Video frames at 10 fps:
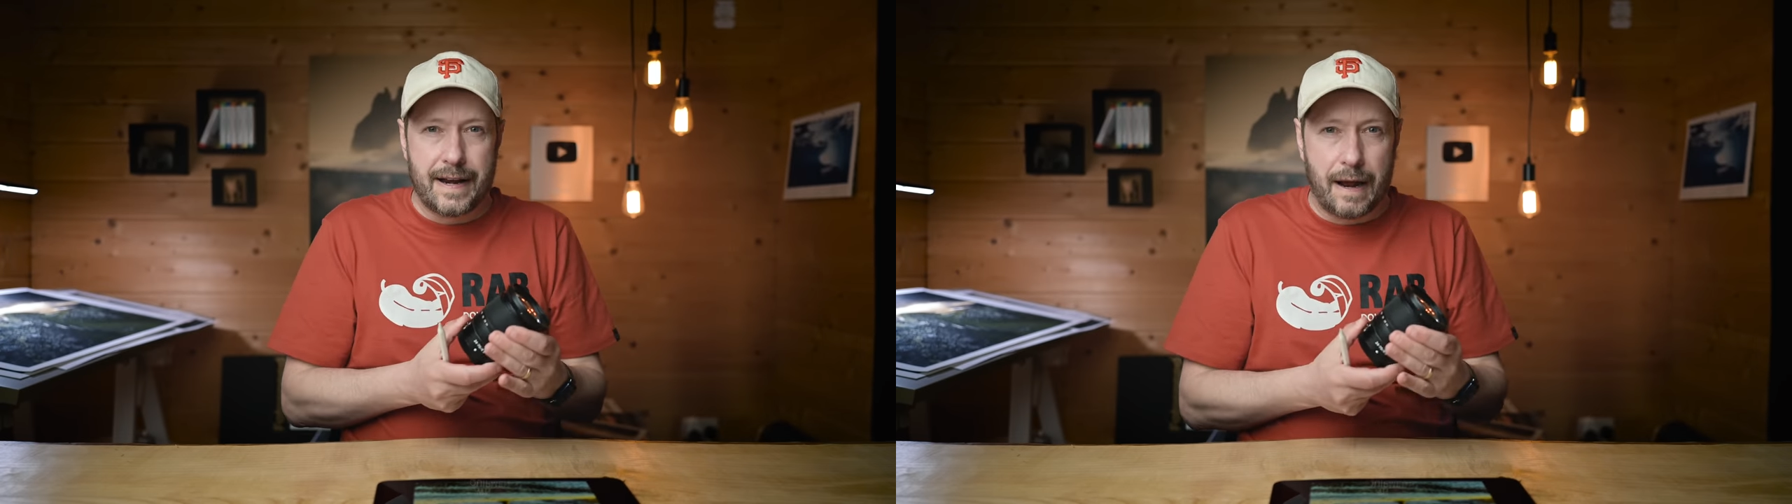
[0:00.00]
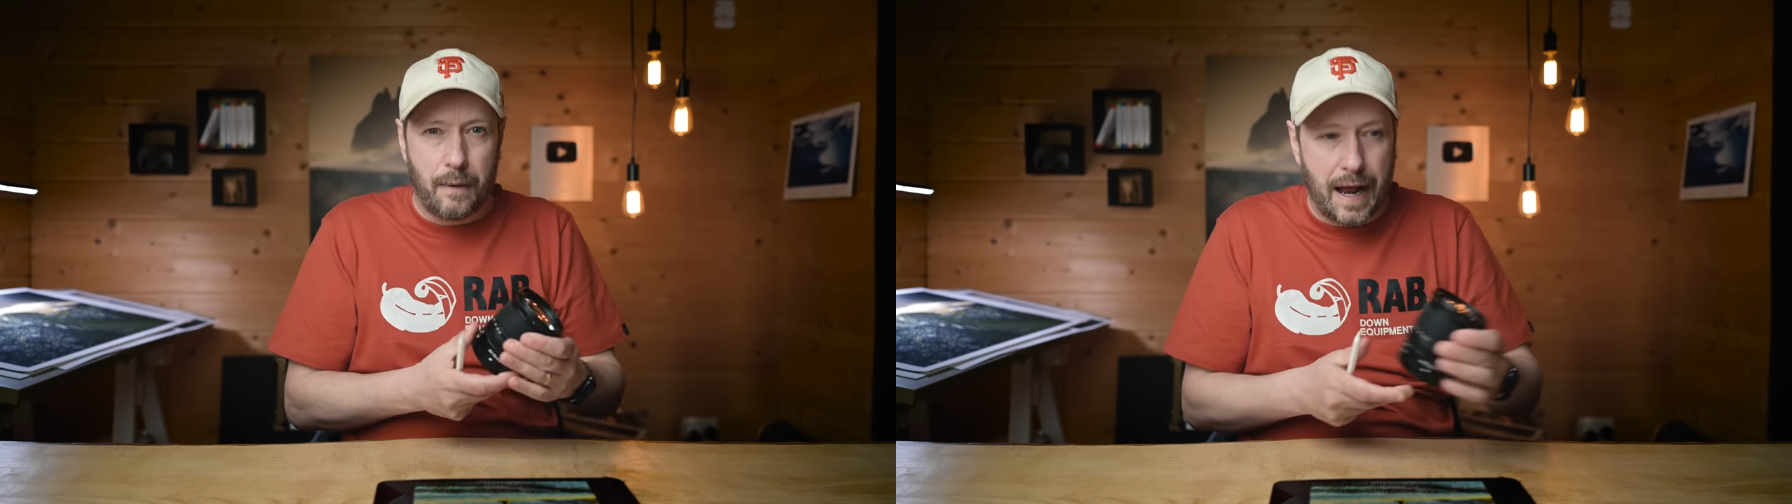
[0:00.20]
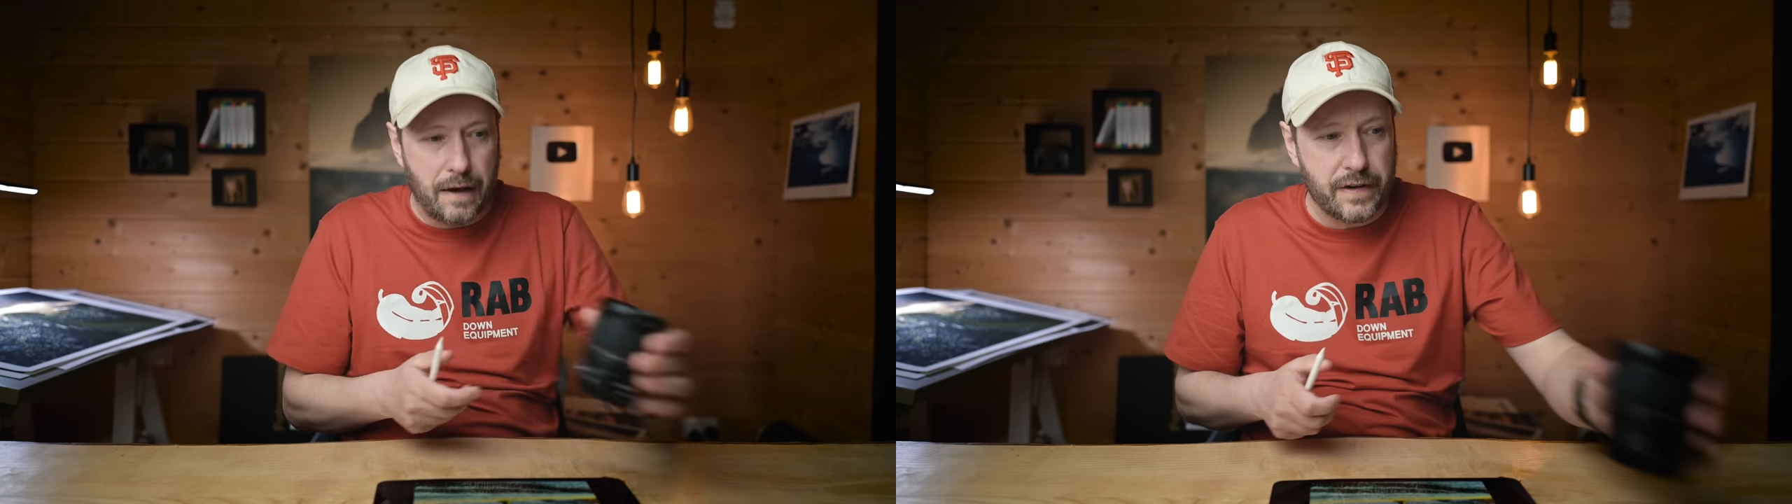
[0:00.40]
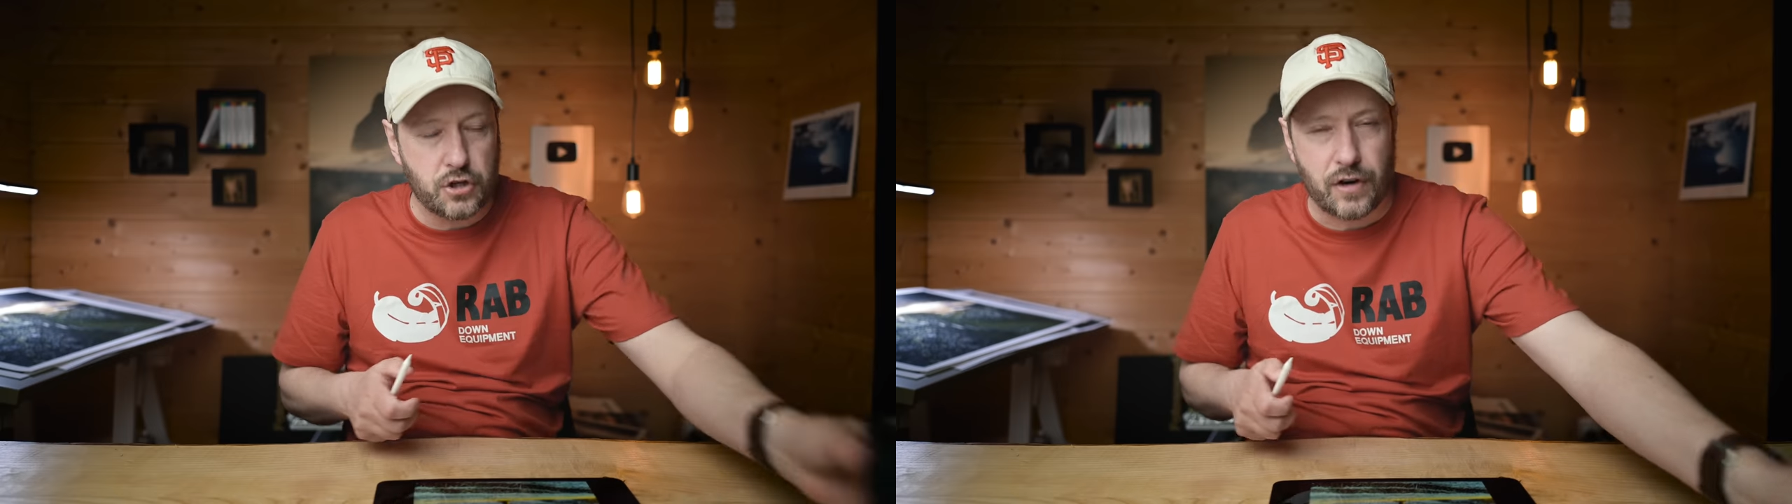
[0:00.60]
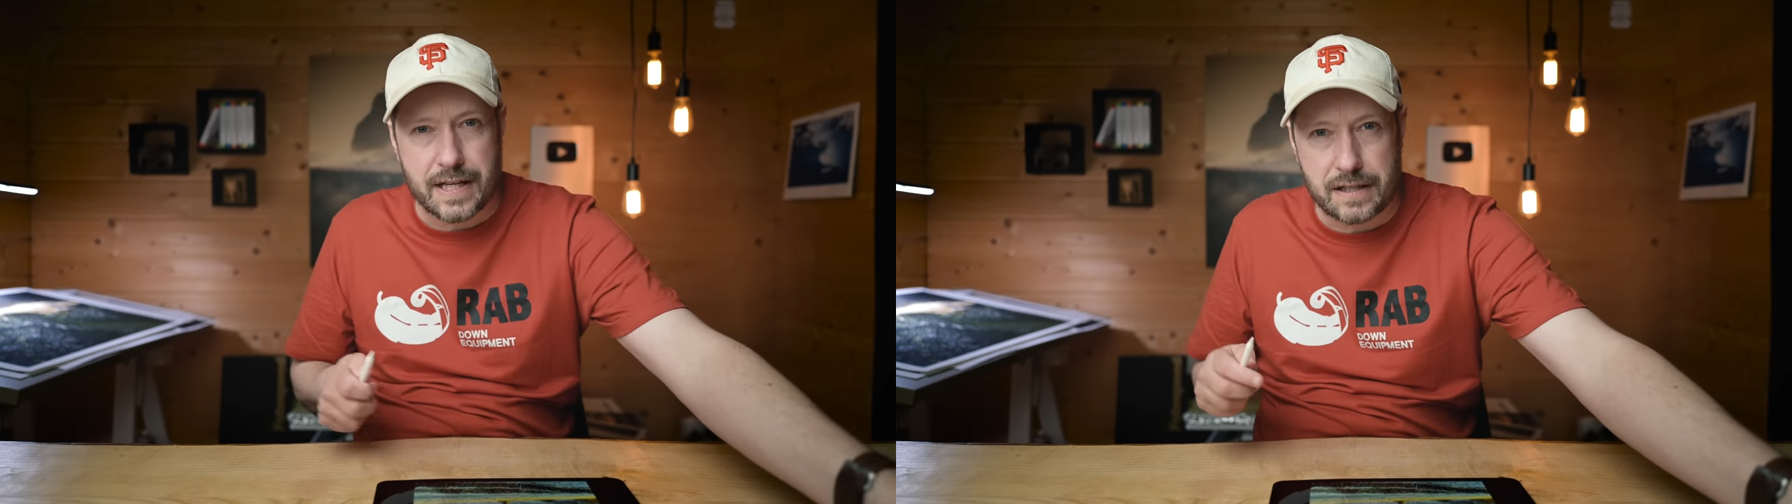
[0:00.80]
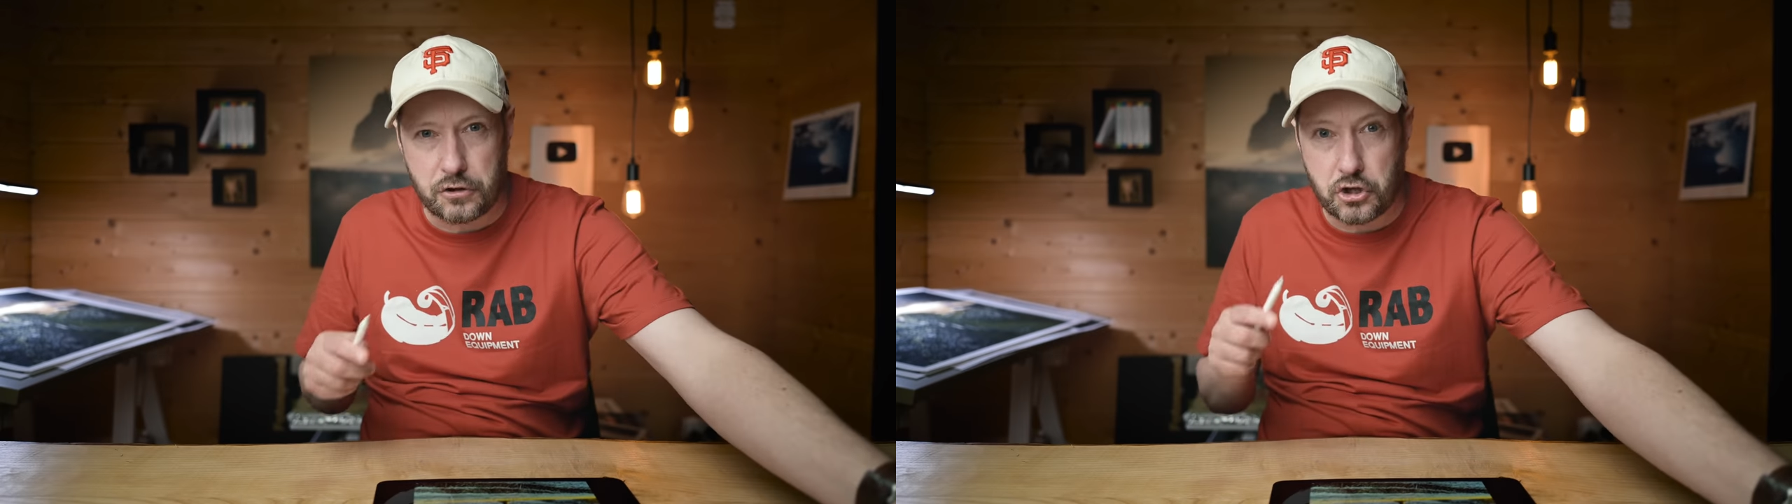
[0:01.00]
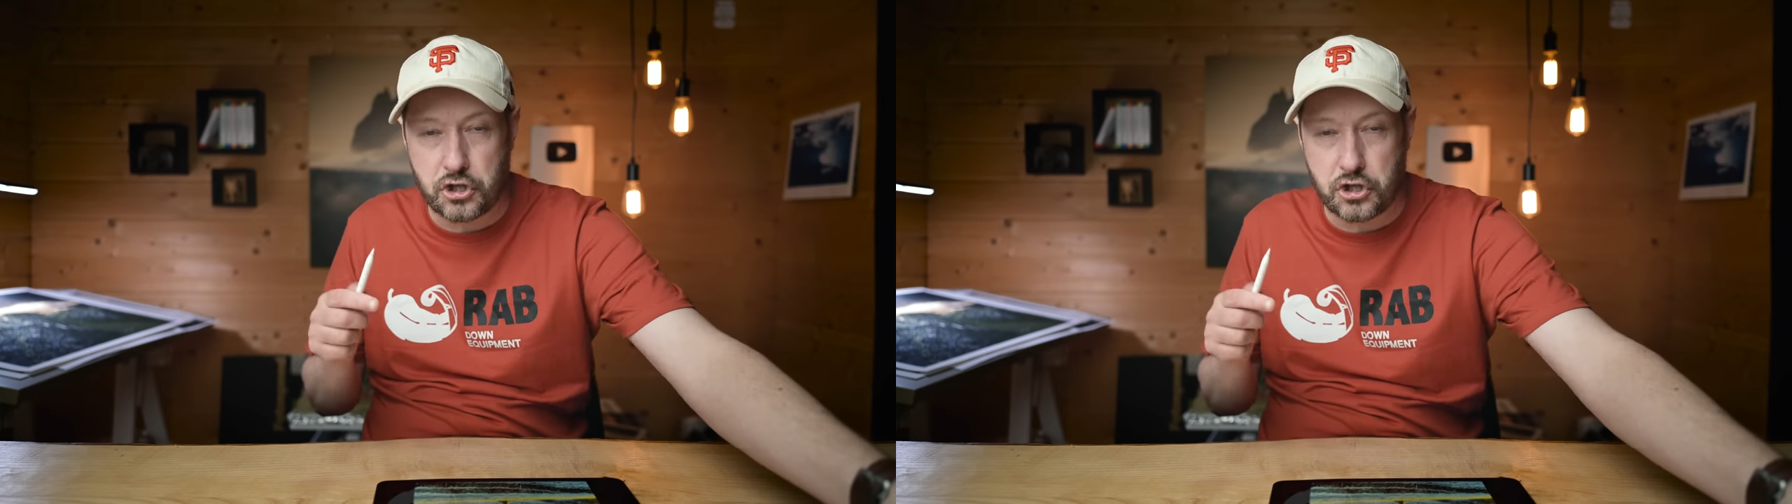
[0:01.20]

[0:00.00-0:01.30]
Now, out of interest, I'll just